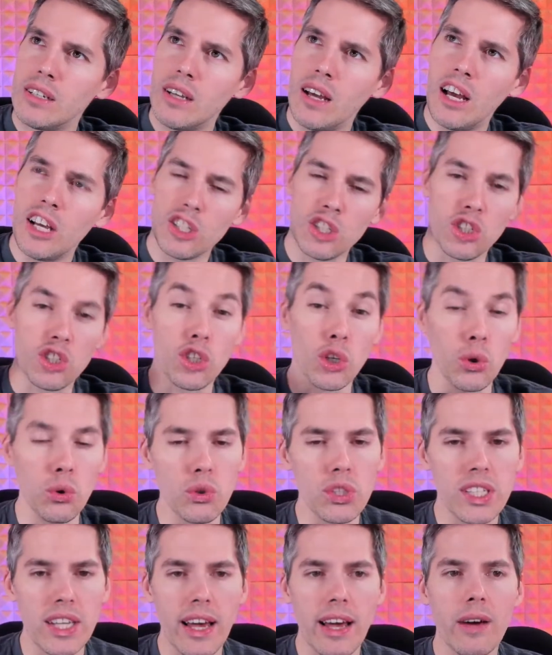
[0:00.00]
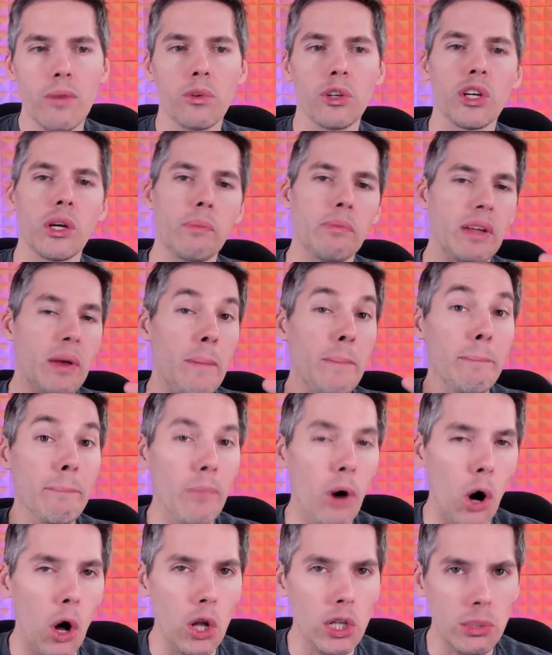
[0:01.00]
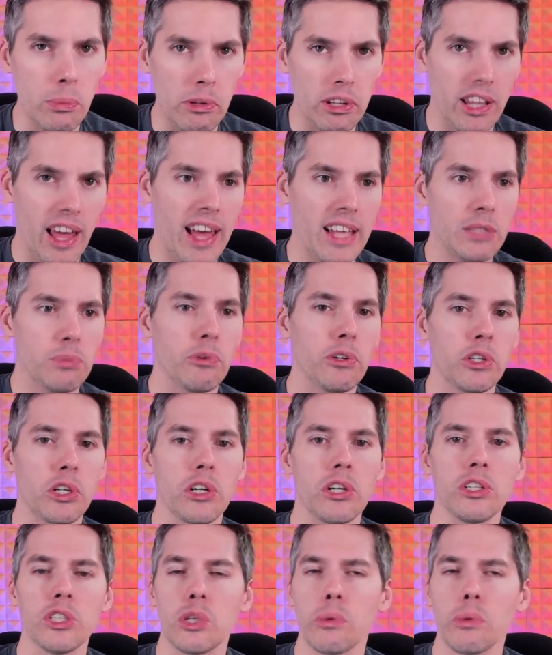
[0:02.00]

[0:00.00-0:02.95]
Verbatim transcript: Azusa, where you can play multiple lands per turn.